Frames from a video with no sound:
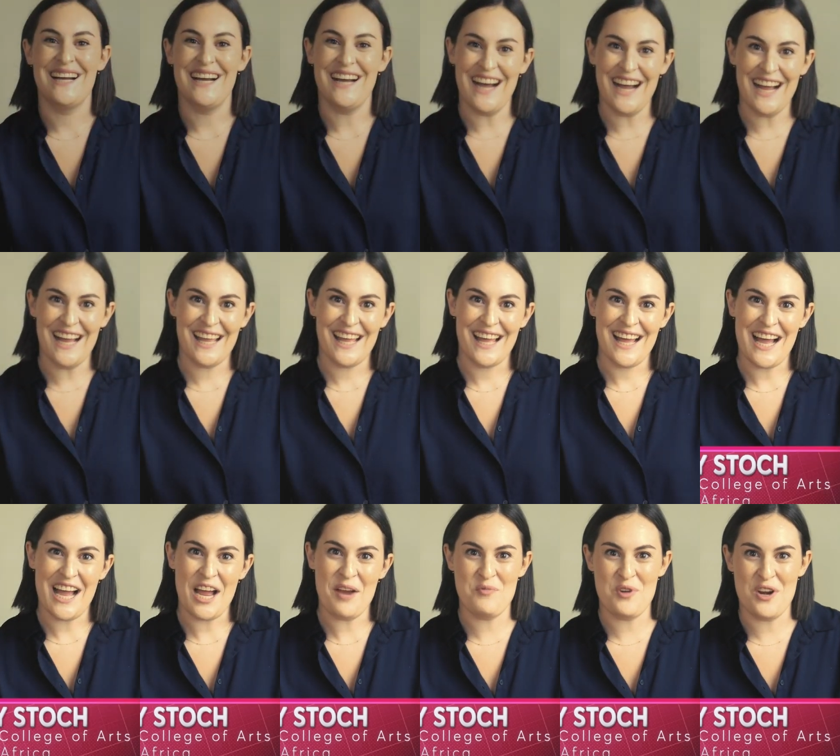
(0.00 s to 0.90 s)
Hi,
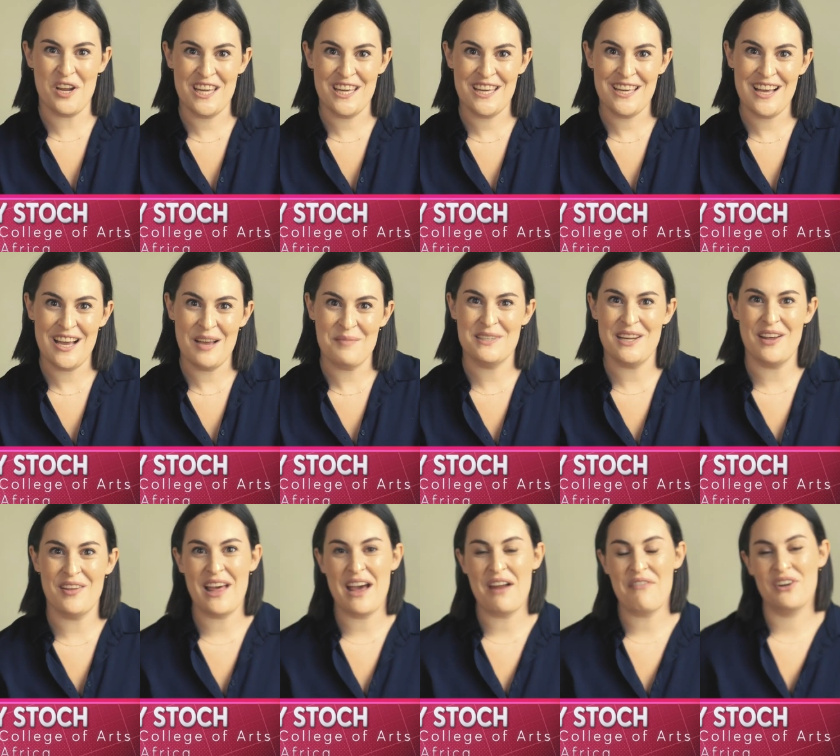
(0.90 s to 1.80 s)
I'm Ricky, I'm
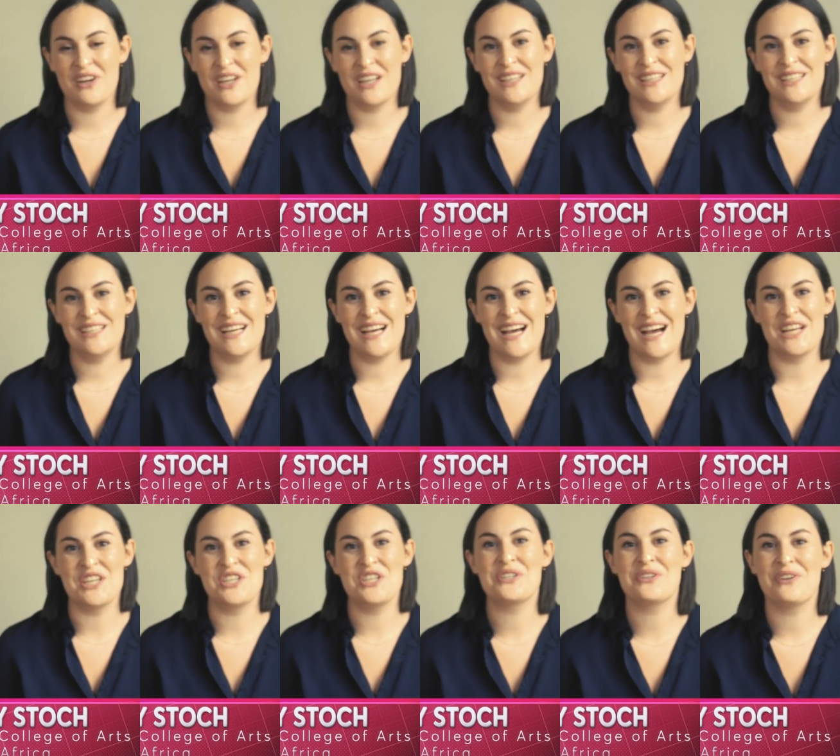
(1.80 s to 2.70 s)
South African,
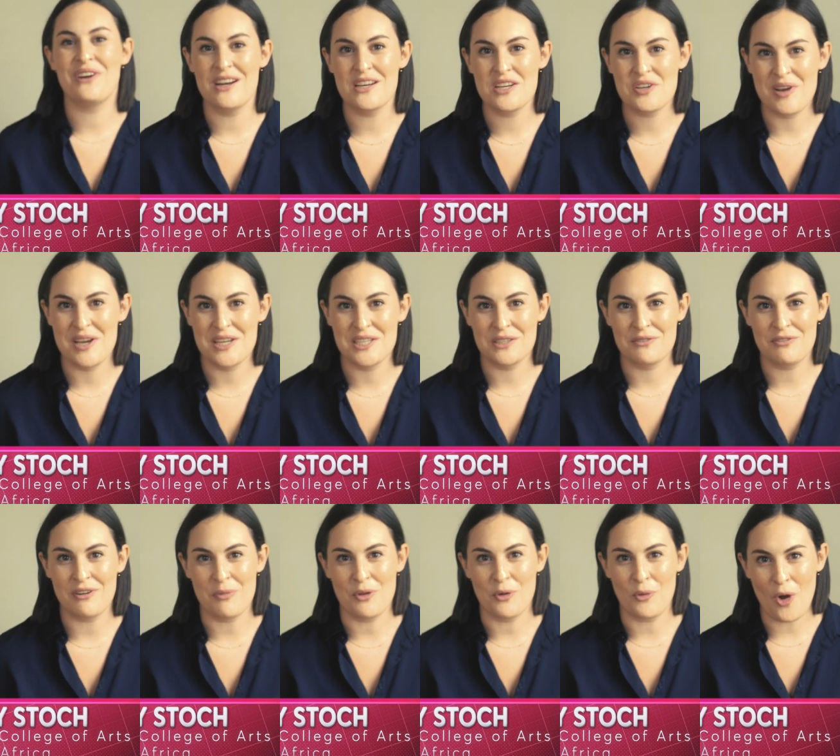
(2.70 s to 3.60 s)
I just graduated
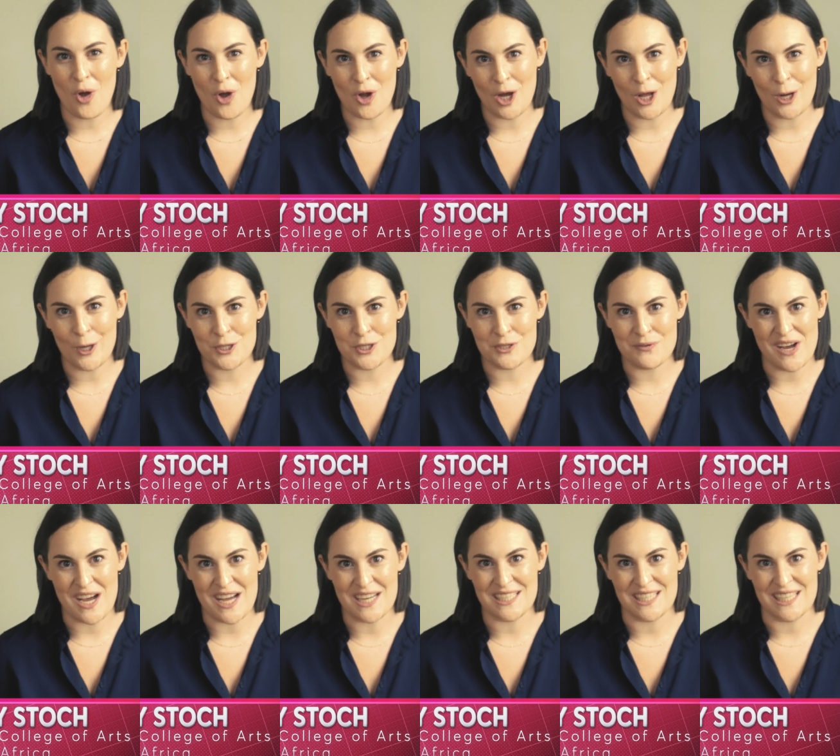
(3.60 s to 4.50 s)
from the Royal College of
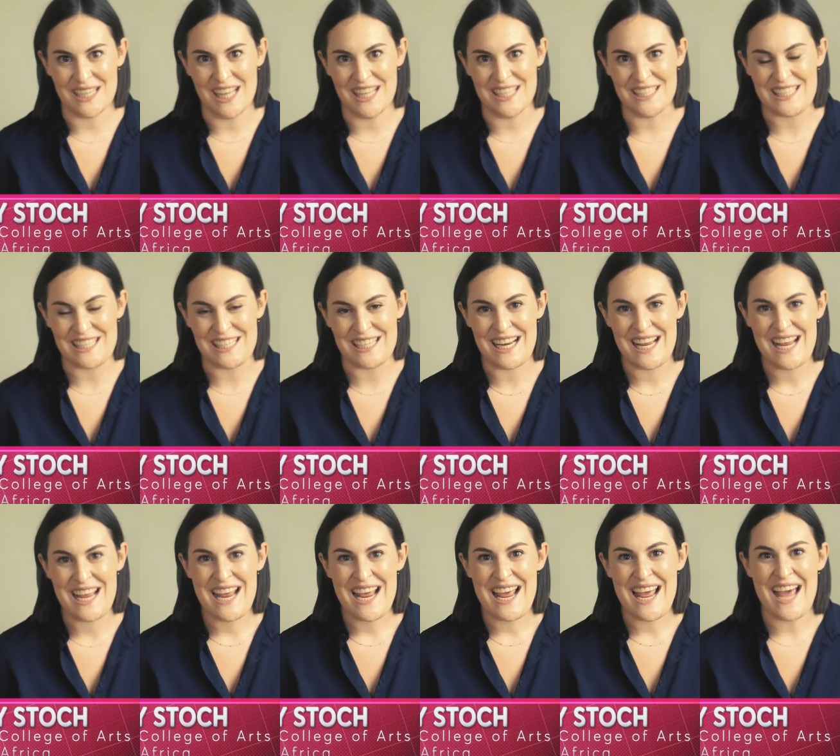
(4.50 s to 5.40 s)
Art in London
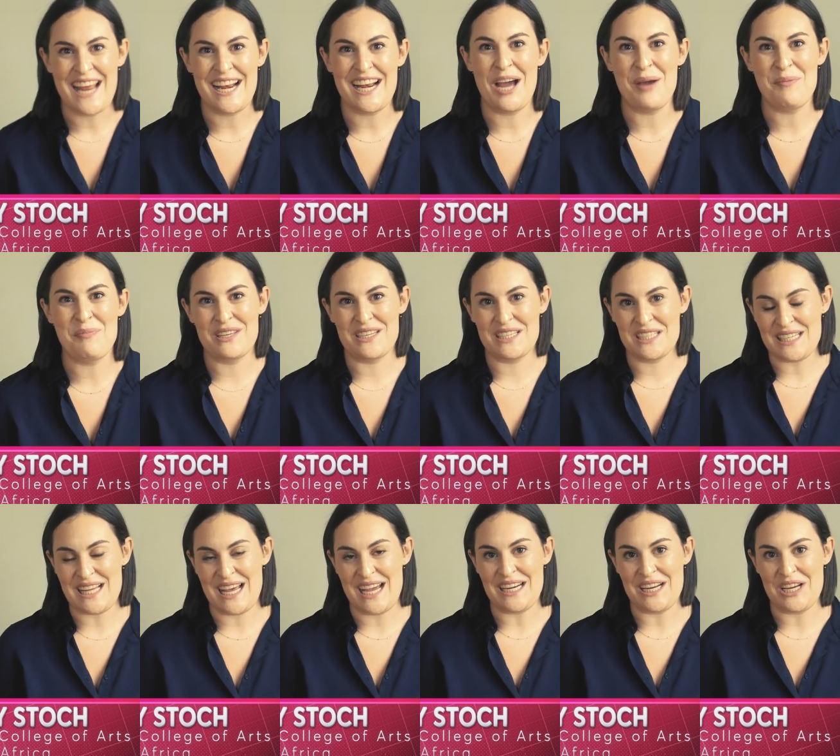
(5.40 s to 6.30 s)
and I'm the
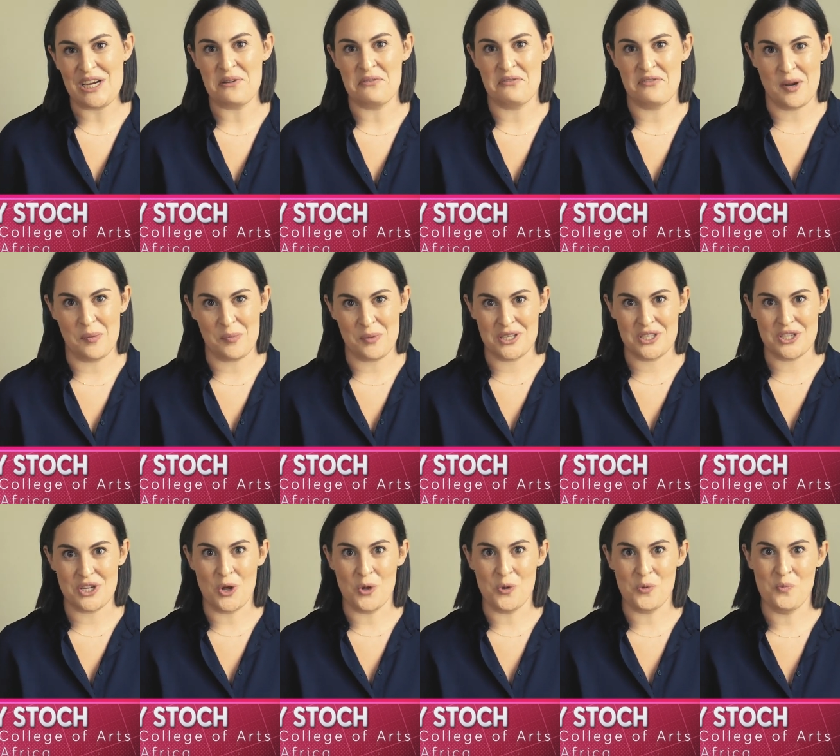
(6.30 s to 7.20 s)
designer of
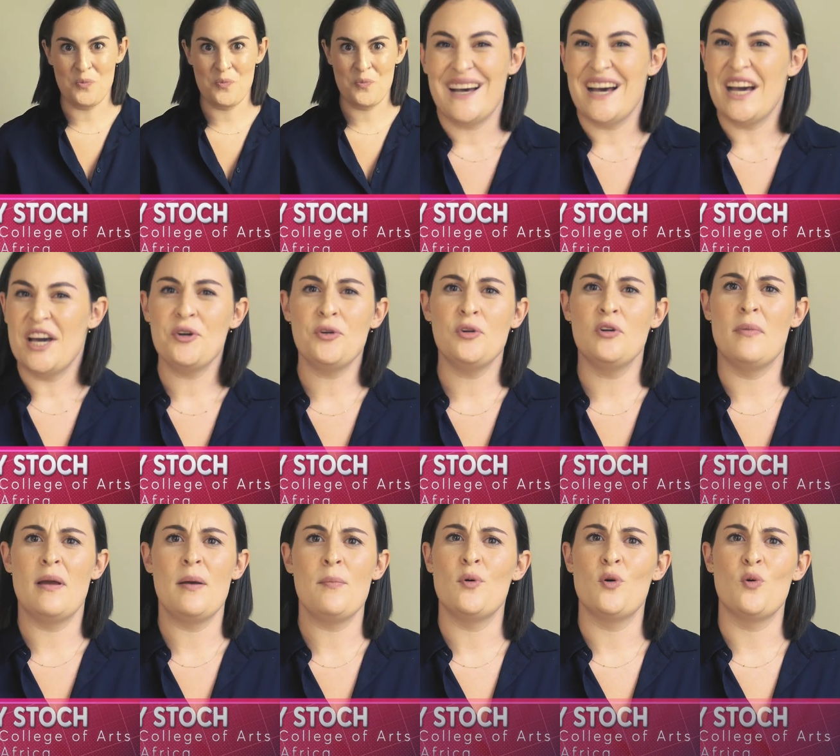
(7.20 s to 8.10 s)
Febrisol. I don't
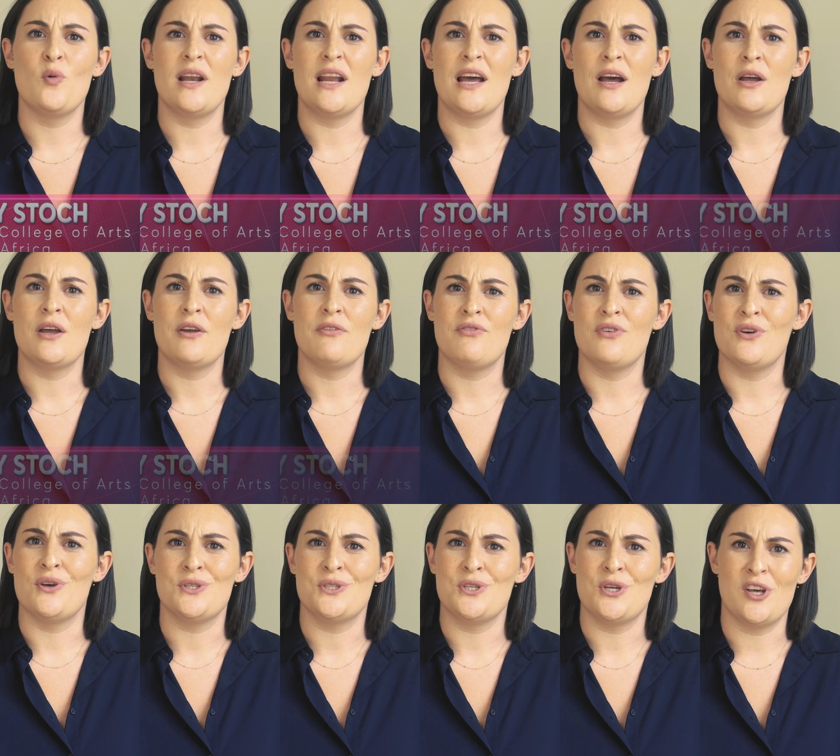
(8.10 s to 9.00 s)
remember when I
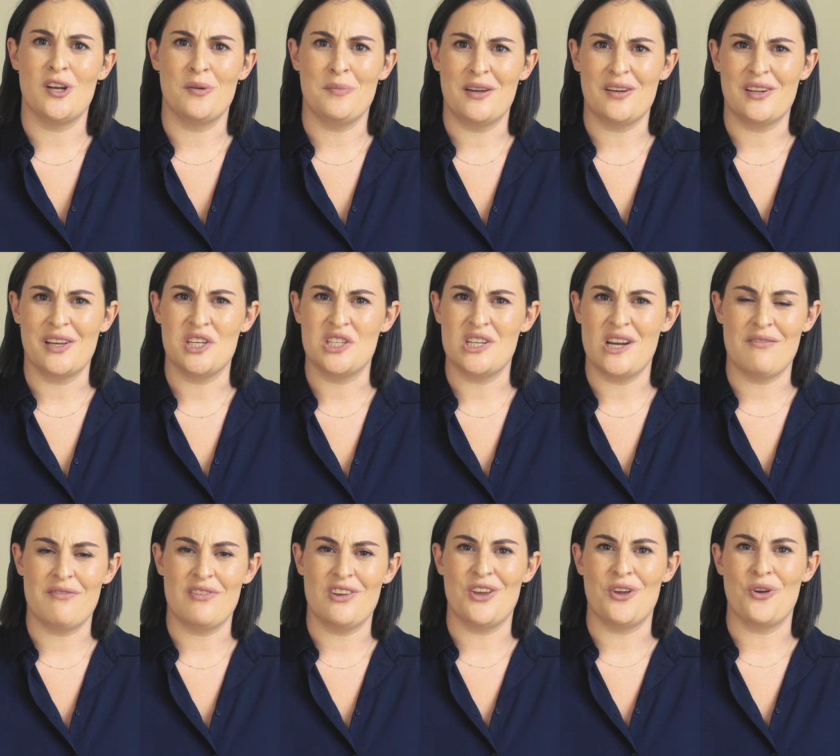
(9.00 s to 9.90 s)
first heard about H
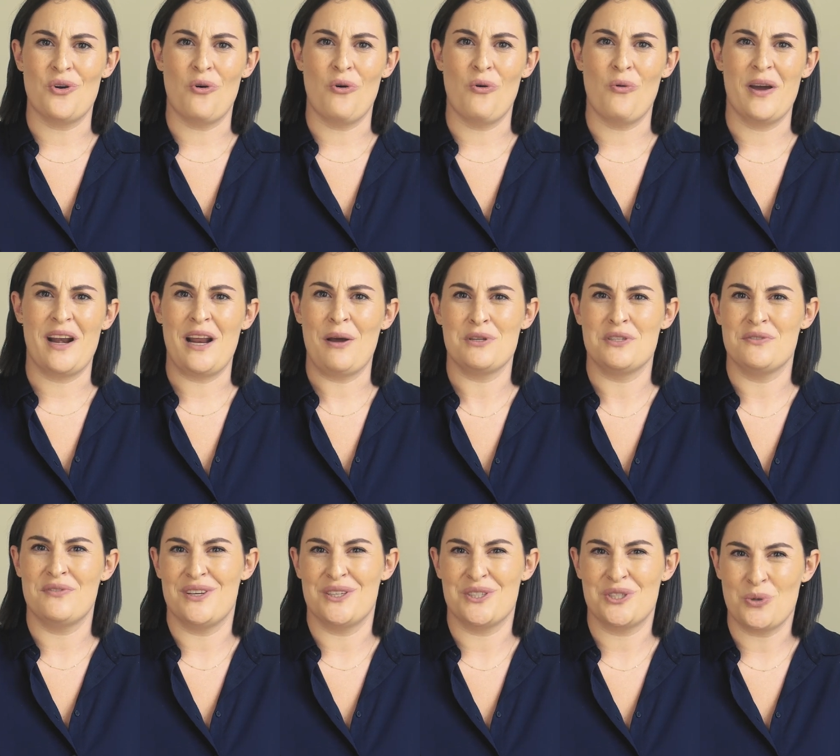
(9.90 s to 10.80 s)
I V or when I was
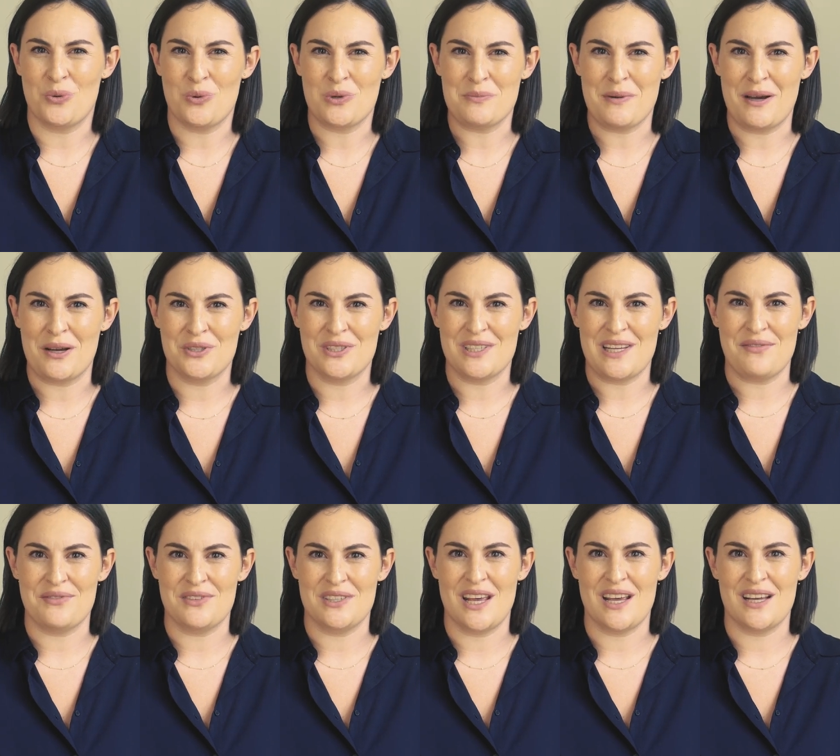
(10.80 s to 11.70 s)
first taught about
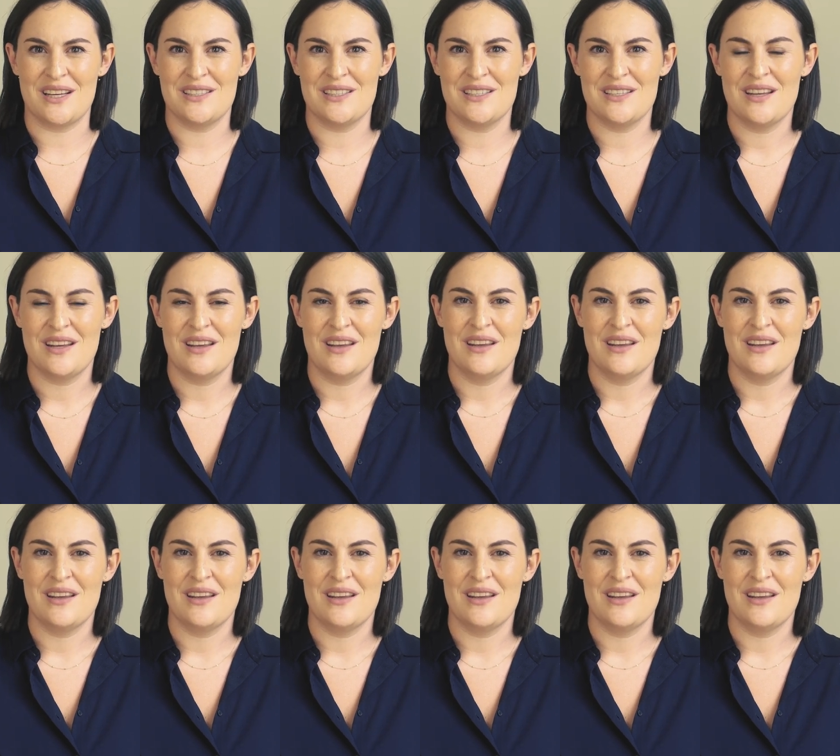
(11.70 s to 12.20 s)
safe sex.